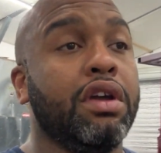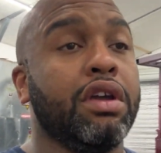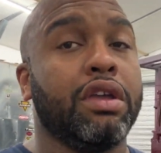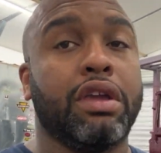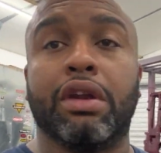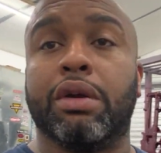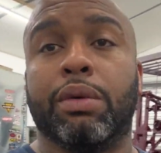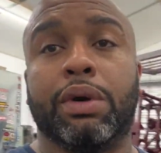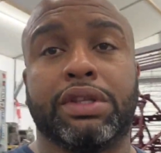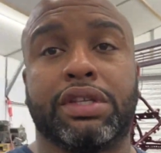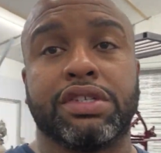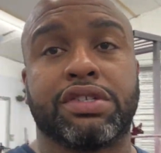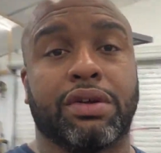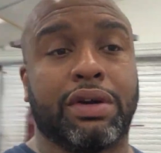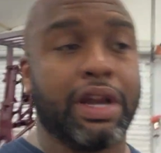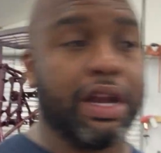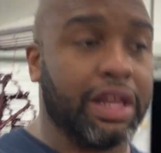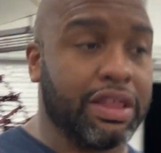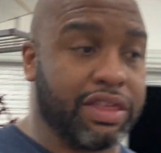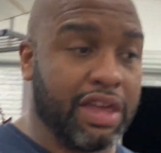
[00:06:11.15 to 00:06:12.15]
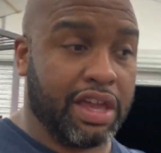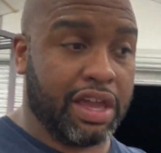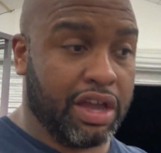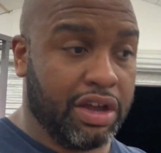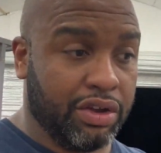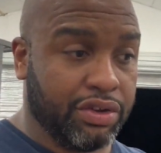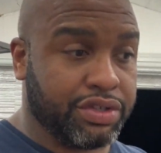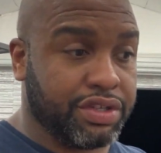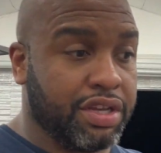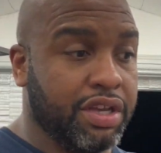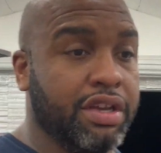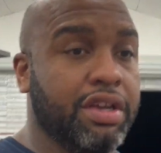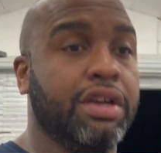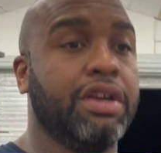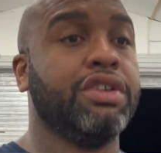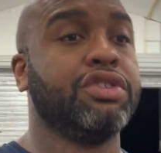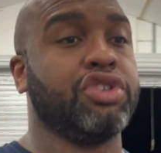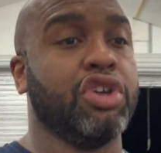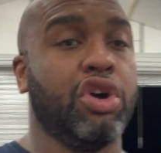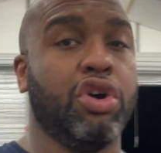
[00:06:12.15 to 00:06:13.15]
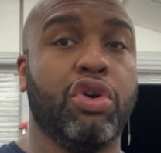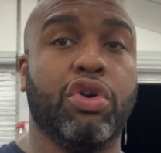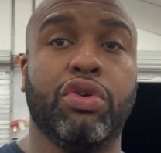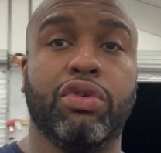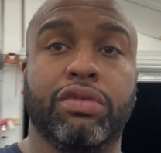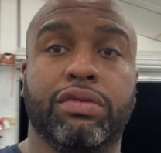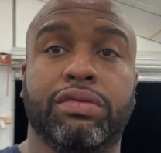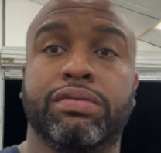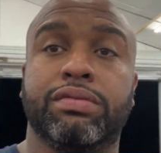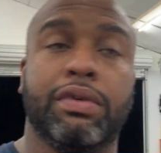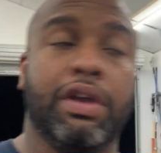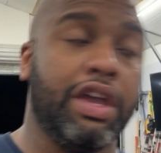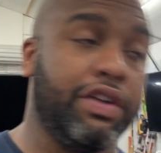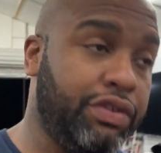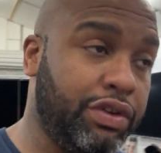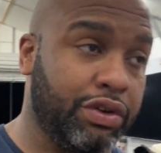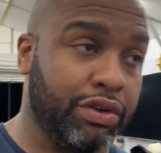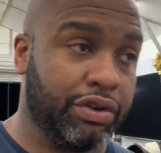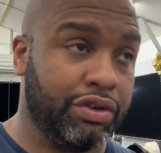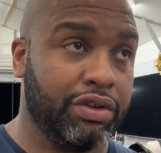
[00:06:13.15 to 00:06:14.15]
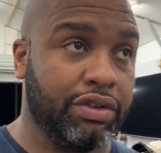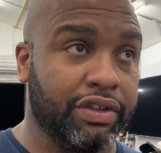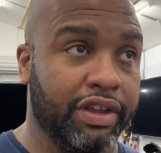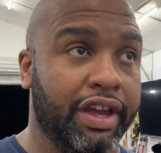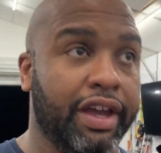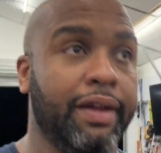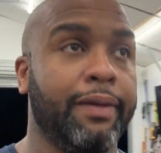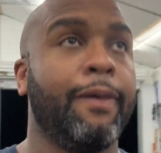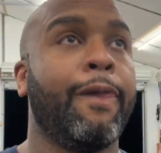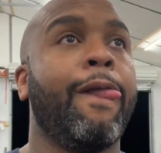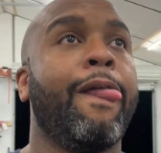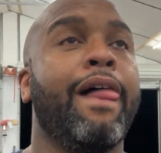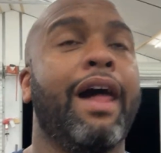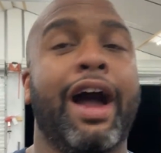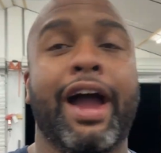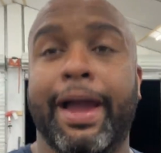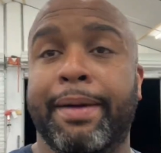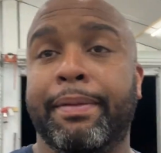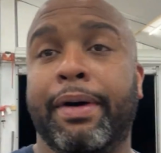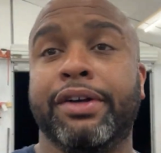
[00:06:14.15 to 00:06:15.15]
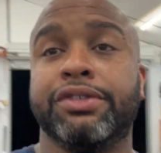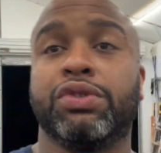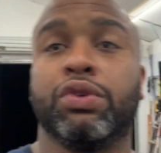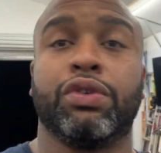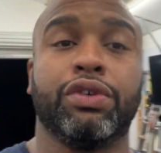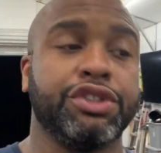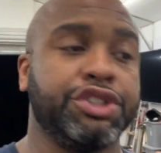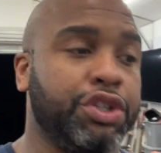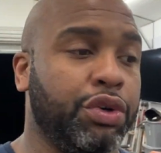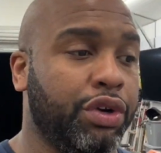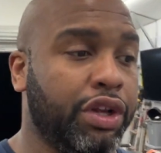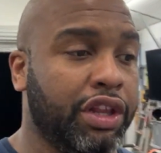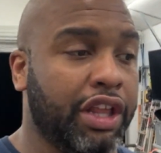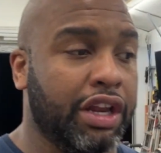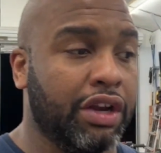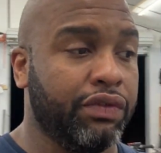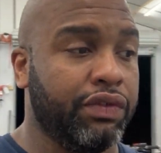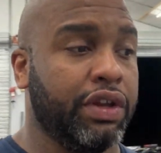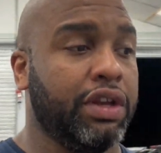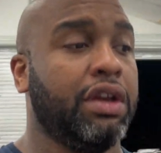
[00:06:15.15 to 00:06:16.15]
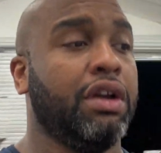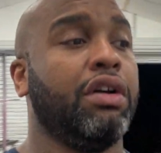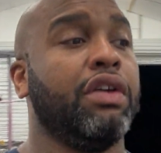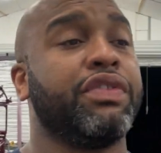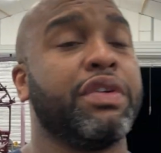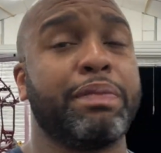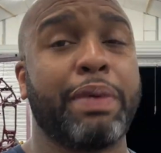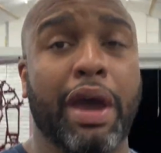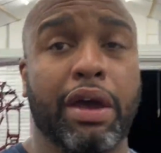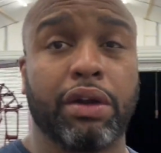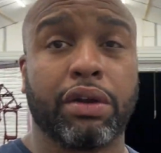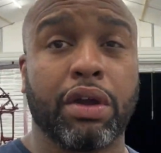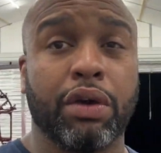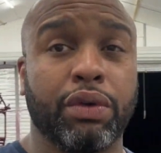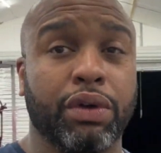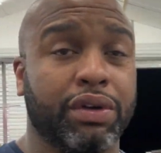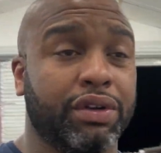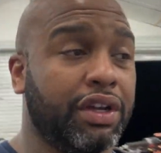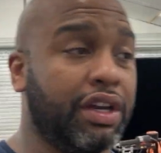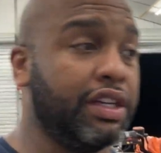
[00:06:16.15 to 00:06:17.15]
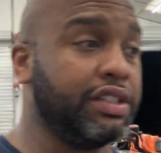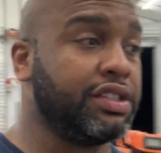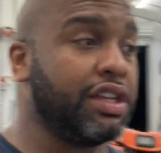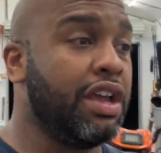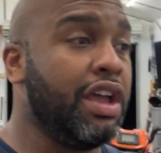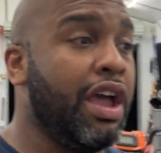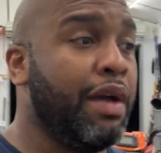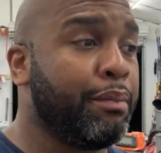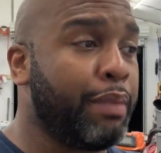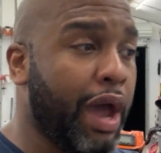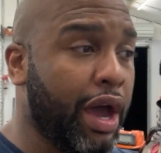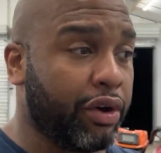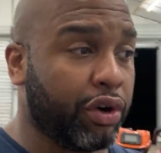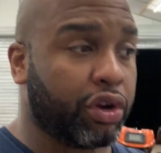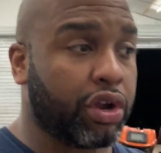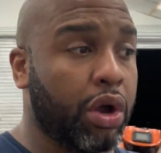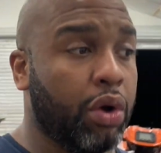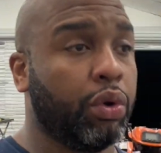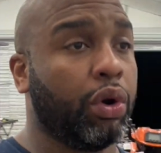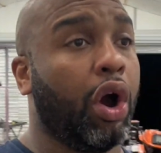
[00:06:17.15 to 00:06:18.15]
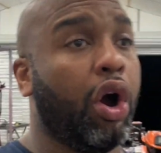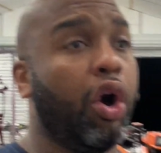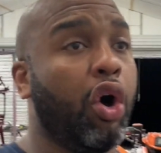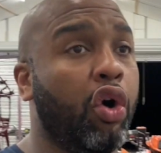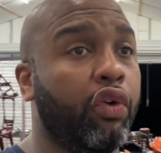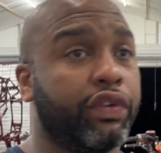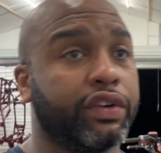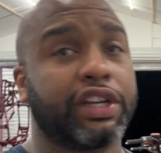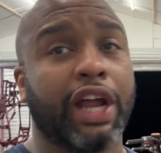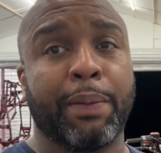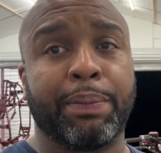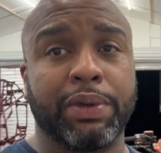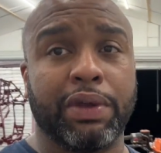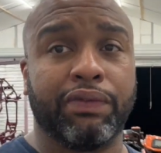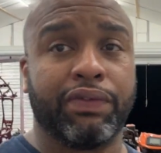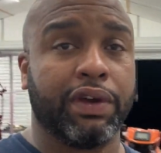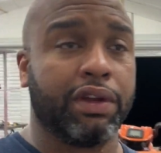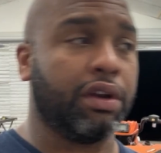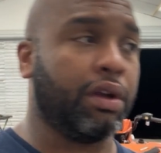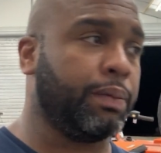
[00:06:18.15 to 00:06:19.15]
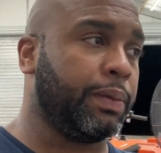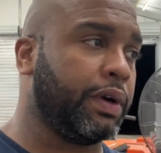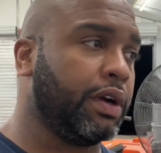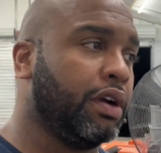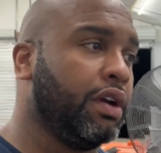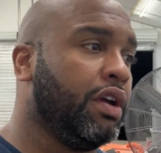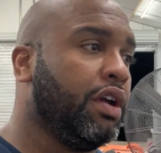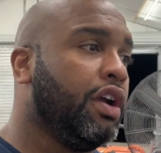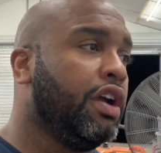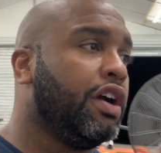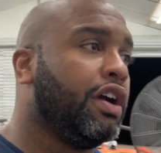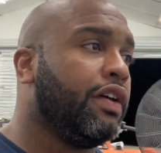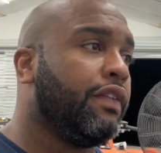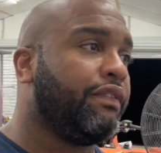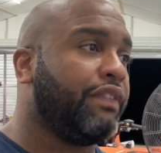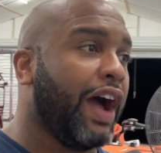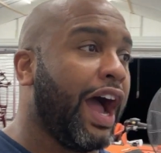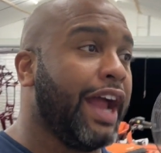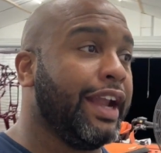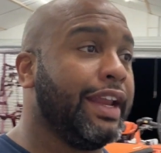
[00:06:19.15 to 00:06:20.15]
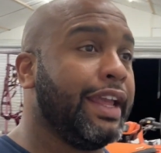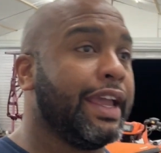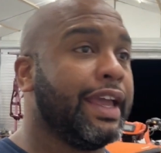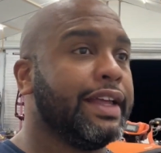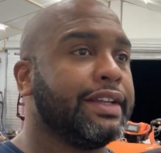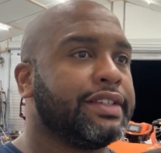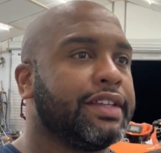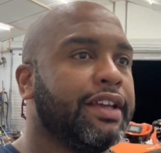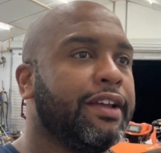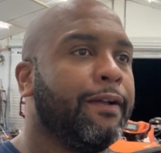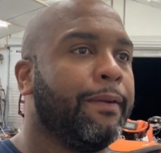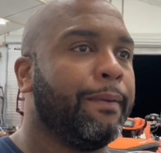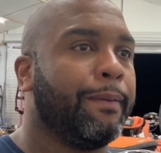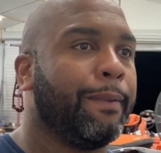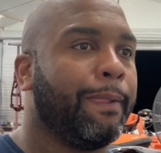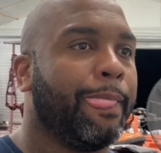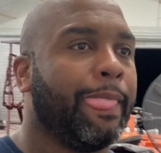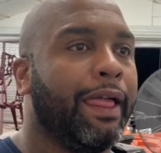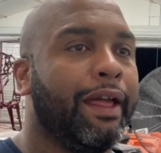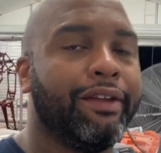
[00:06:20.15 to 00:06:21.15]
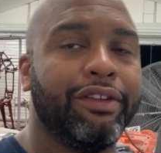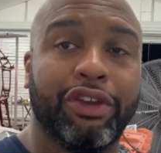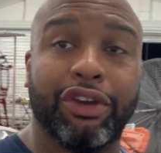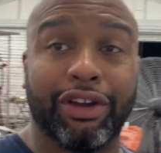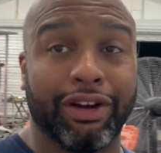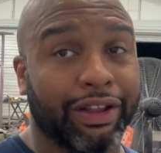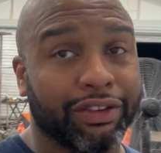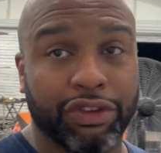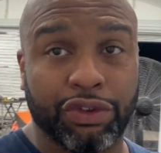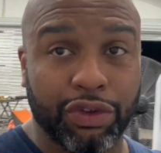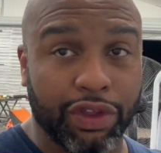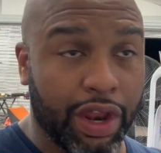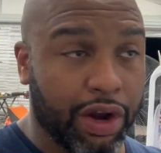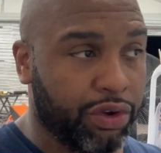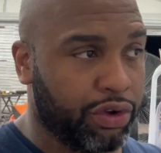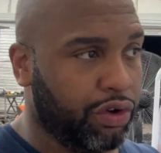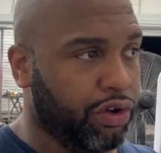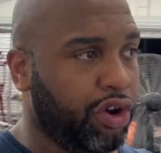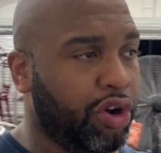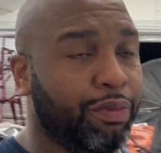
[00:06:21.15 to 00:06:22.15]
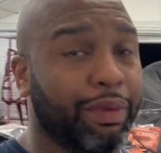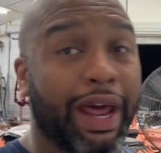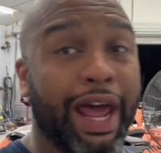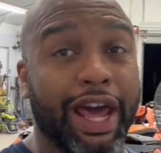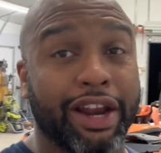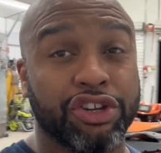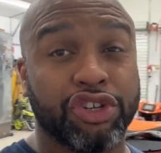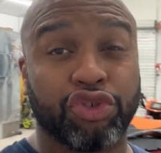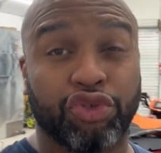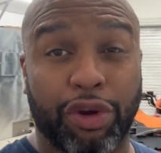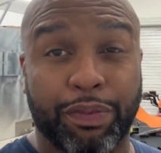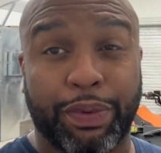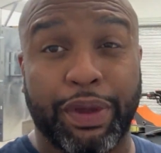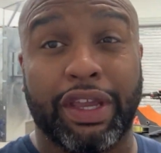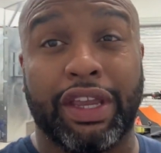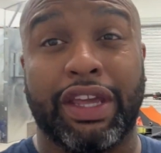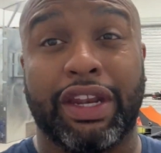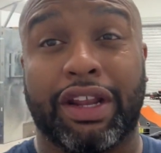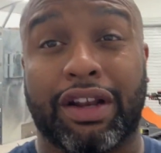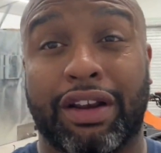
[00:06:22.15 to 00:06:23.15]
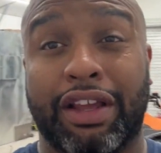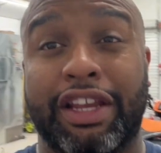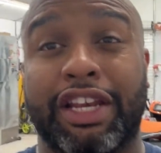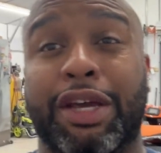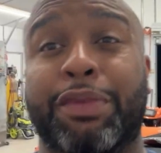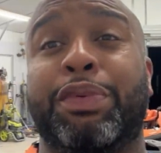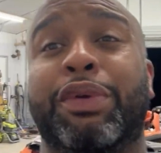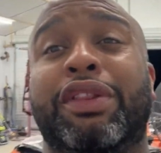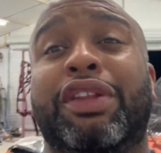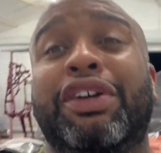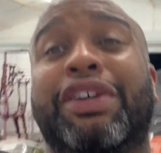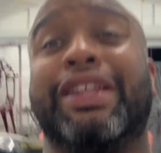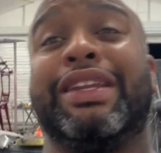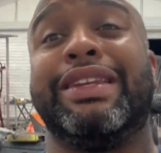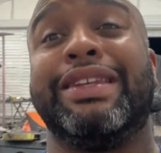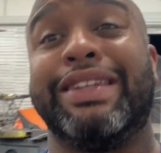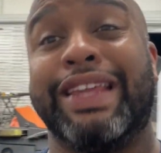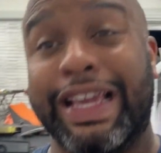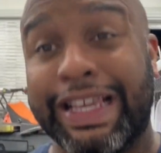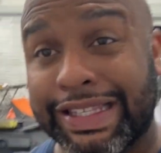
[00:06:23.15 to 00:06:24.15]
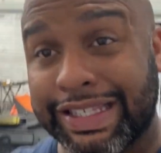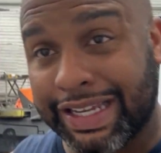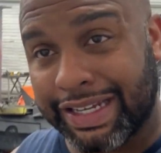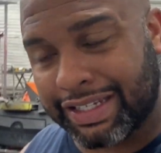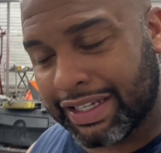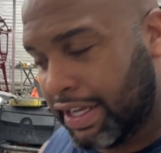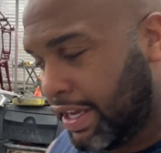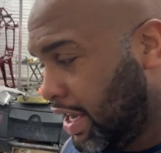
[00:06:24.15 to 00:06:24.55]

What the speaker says: You don't want this on anything else. So if you're going to do that, I am also going to show in a later video, if your powder coater does powder coat over top of your VIN number, finding it, you're going to have to do that on your own, by how to strip it and get it cleaned up and looking decent